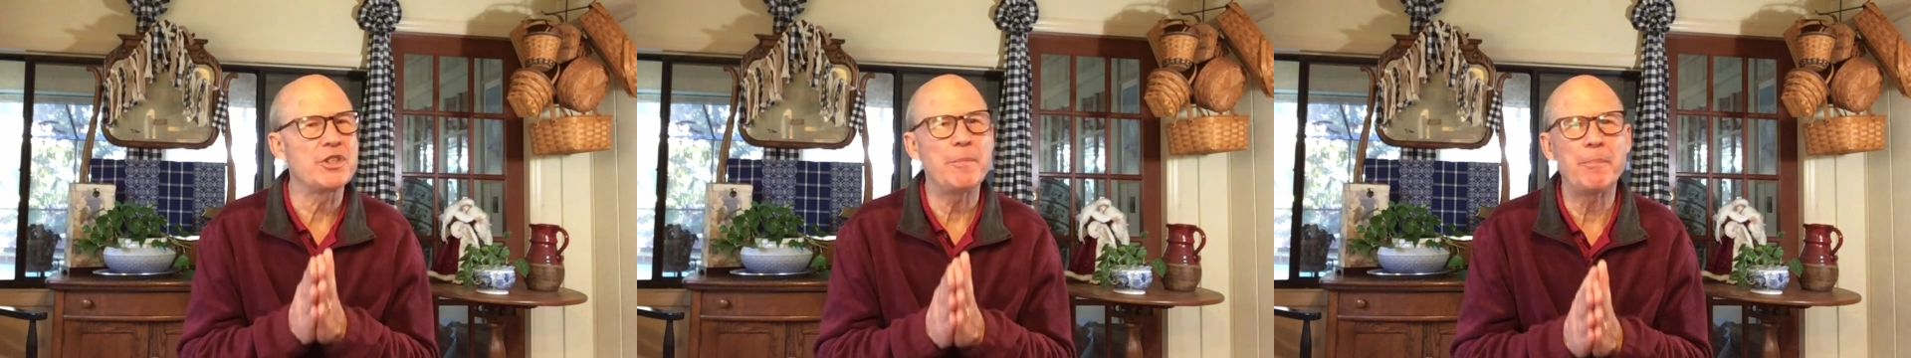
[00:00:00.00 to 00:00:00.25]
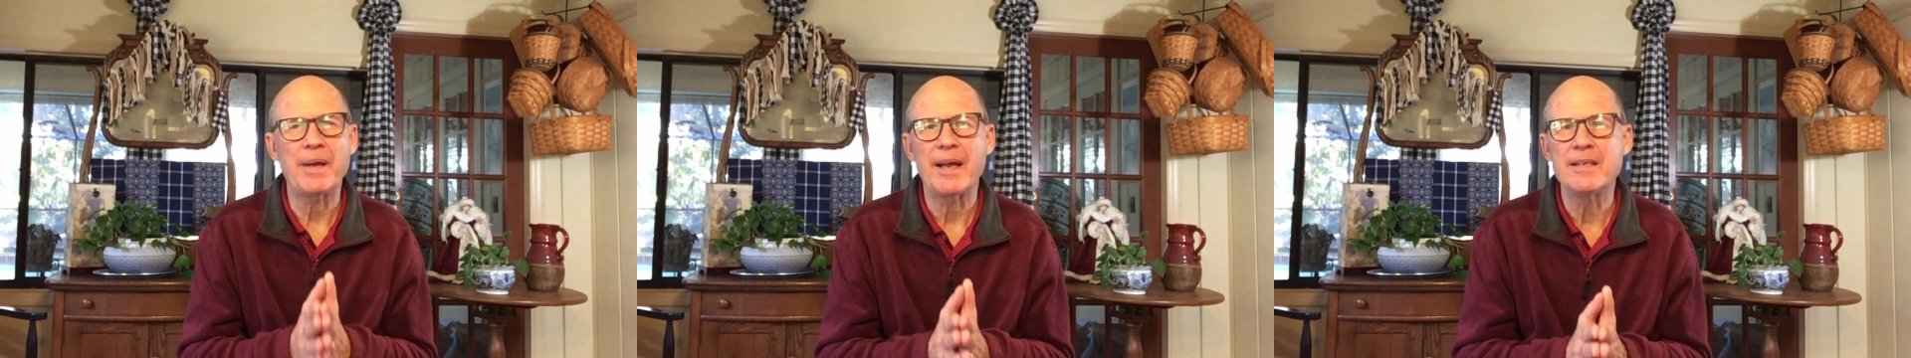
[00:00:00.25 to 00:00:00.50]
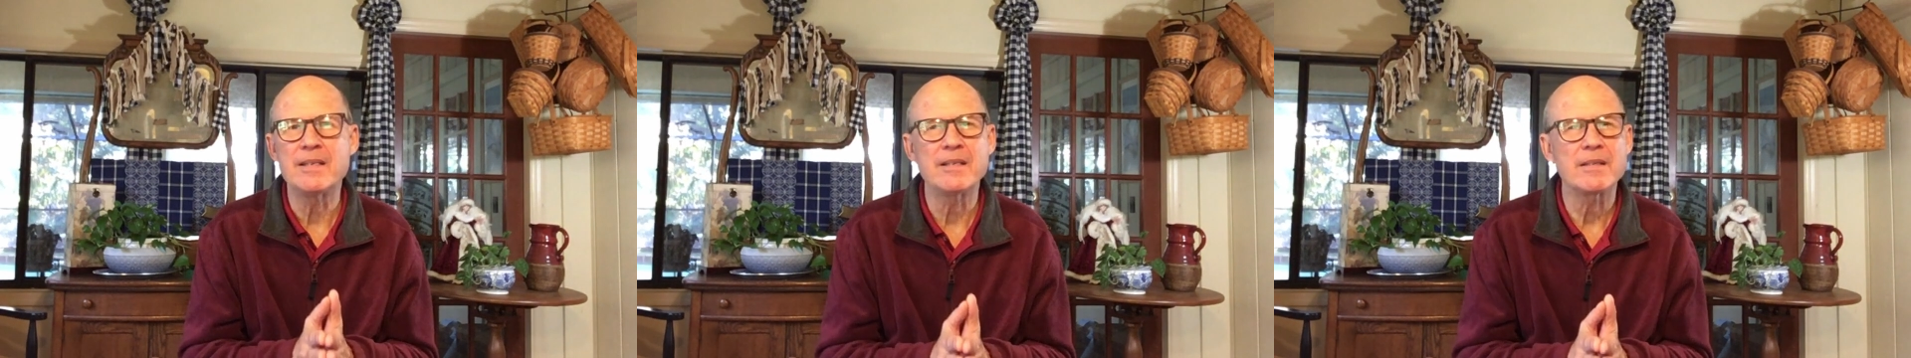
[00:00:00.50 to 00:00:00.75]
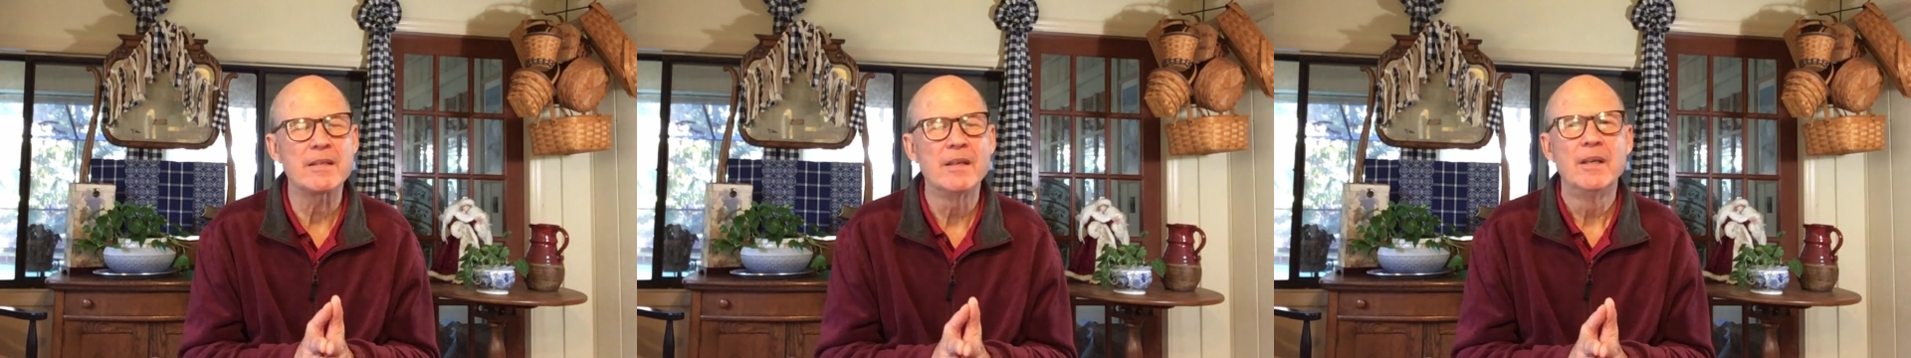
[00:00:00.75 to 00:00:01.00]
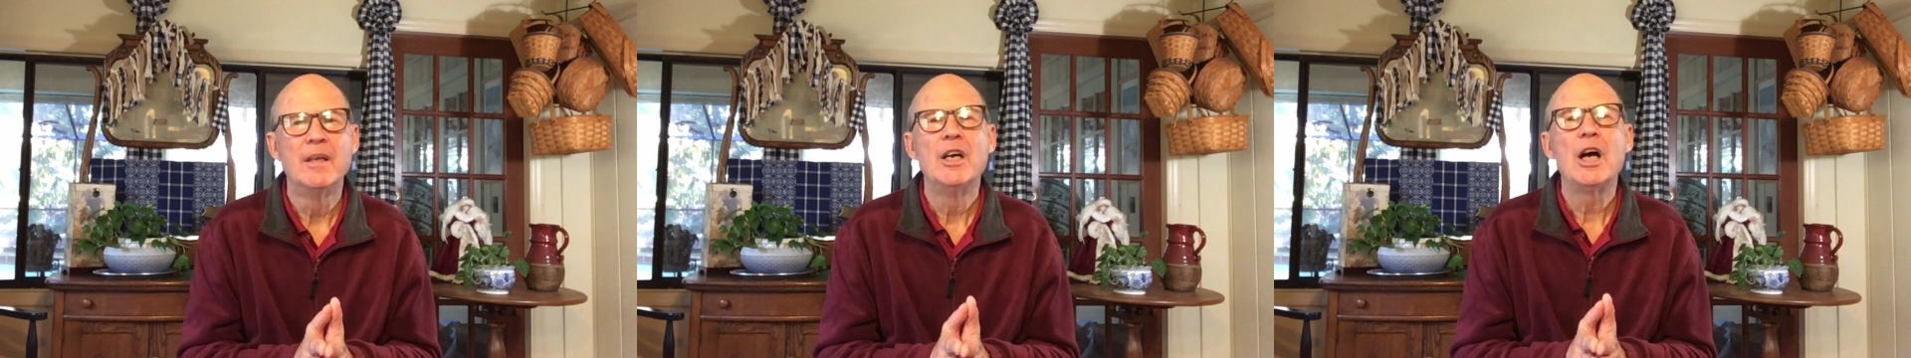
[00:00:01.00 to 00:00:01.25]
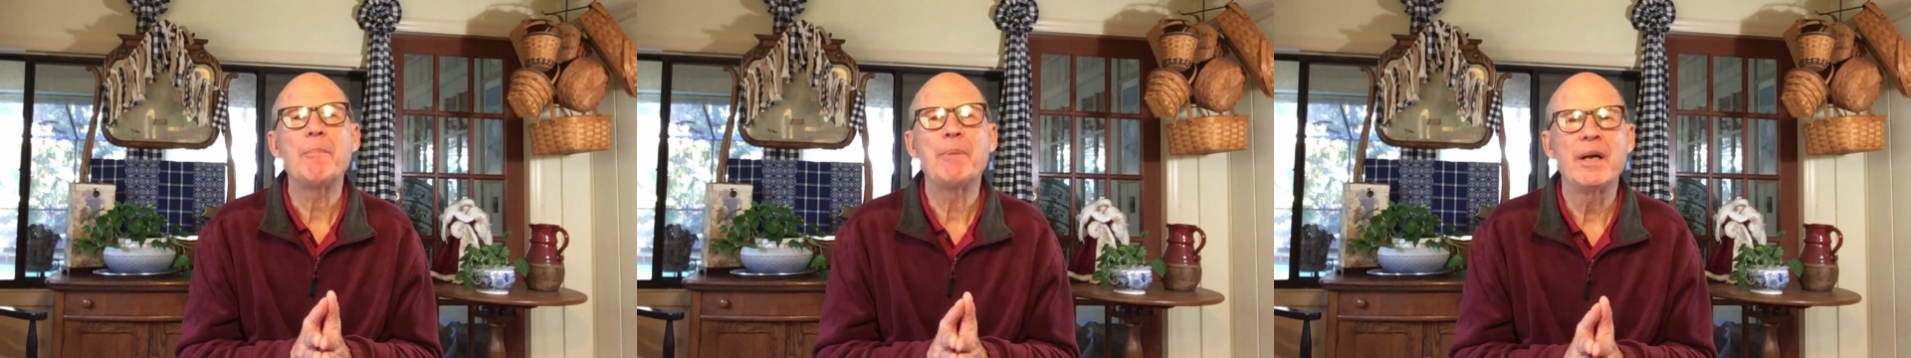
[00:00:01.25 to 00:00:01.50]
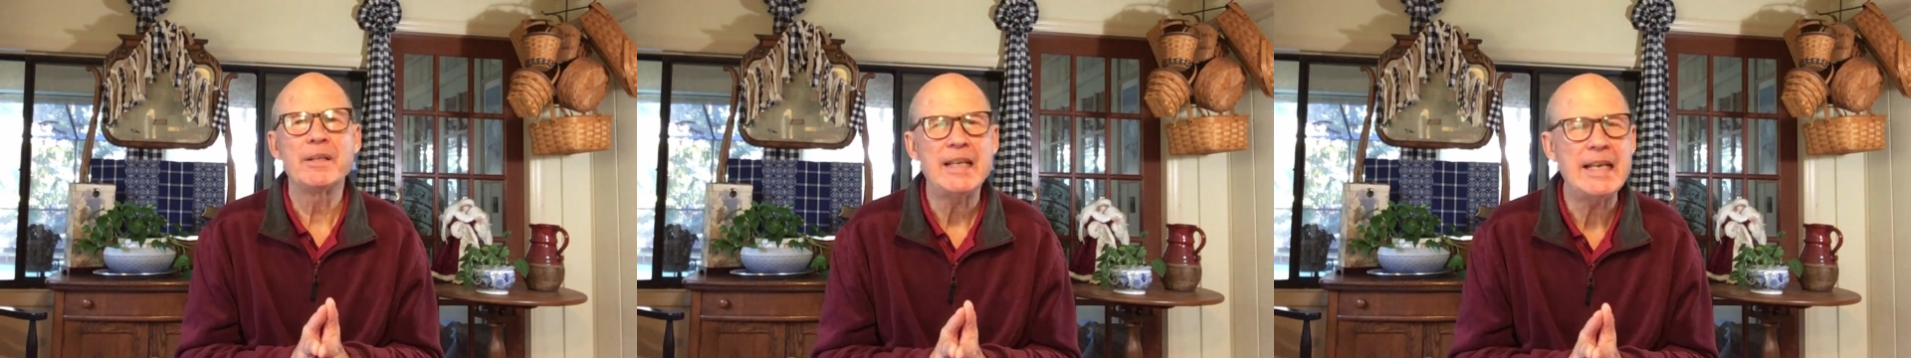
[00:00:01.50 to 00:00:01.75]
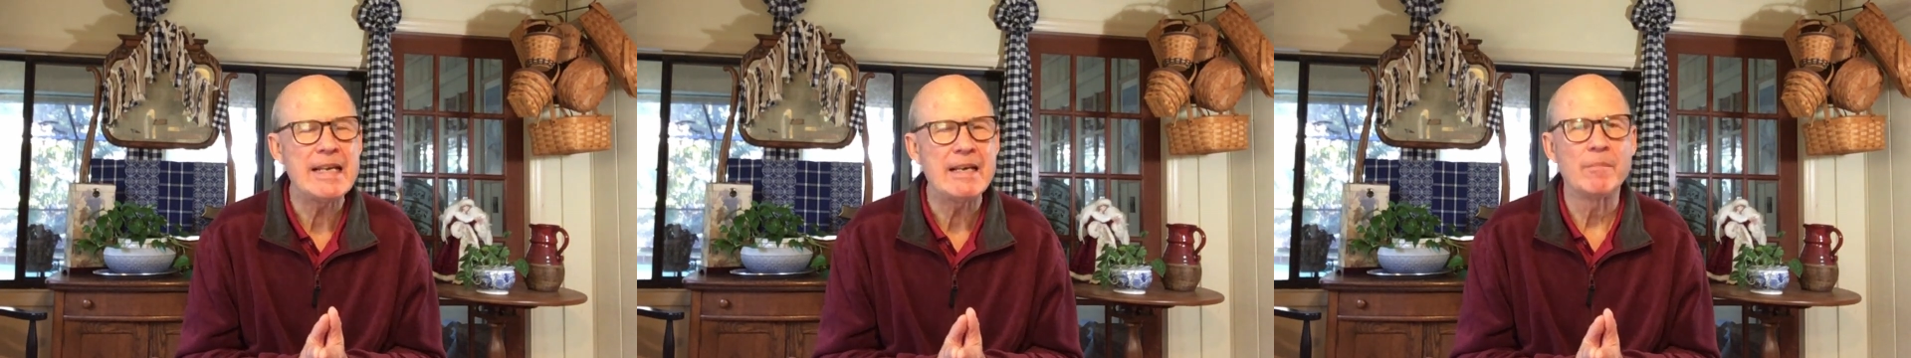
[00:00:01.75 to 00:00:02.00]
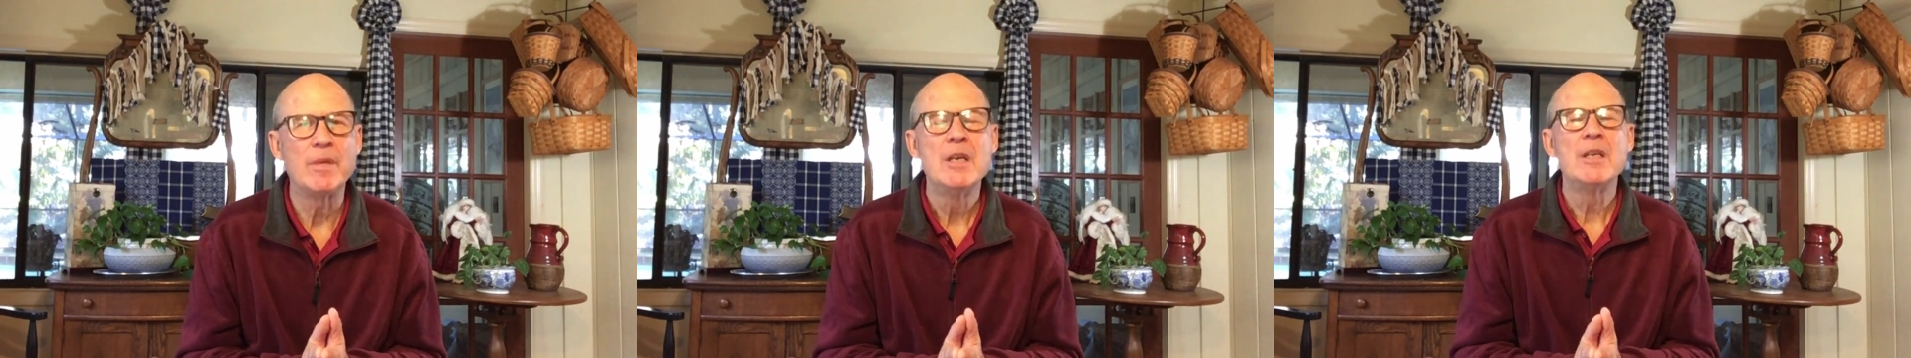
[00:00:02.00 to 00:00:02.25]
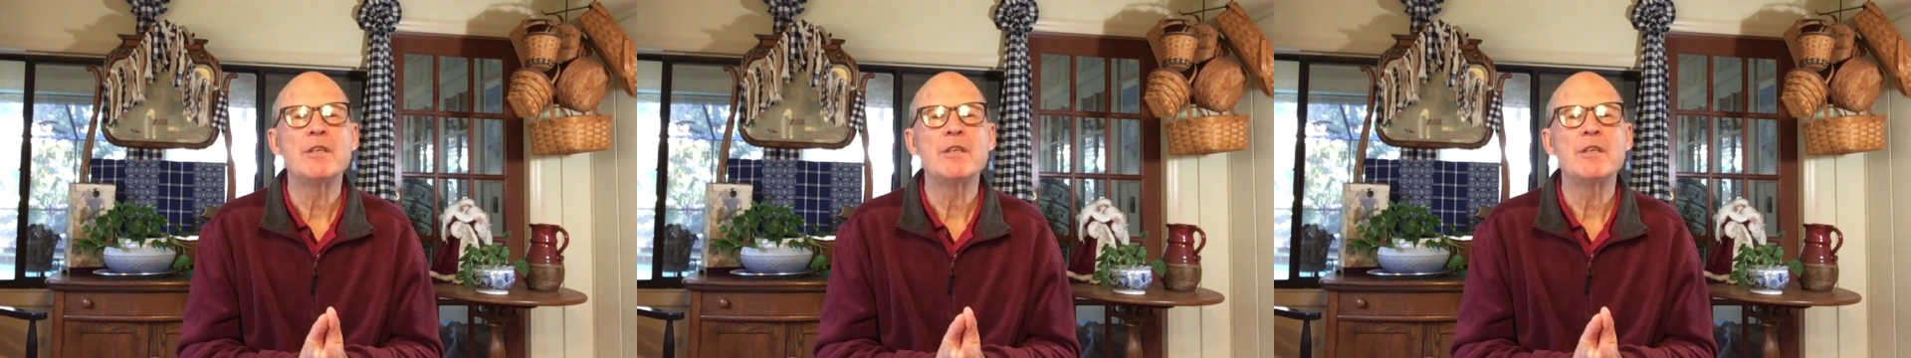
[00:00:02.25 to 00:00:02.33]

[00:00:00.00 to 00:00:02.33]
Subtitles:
dependent upon Him,